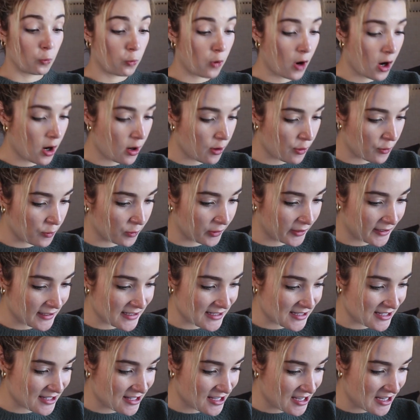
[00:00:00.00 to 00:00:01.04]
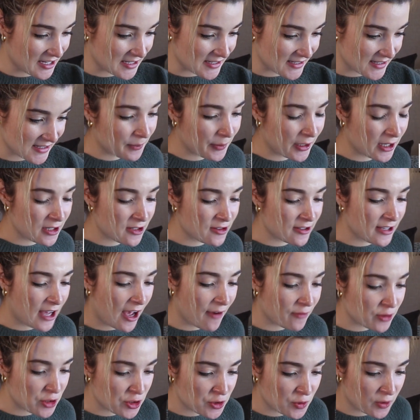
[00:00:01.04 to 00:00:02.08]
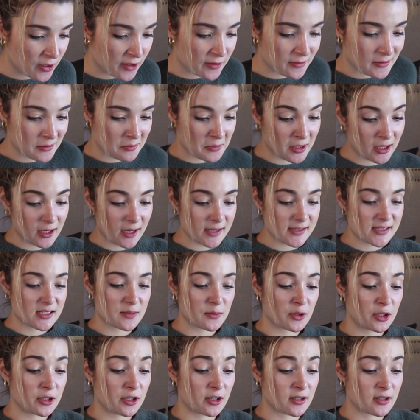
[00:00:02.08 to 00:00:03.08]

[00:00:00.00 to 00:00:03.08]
Whoa, what is this? Compared to the average 23andMe customer,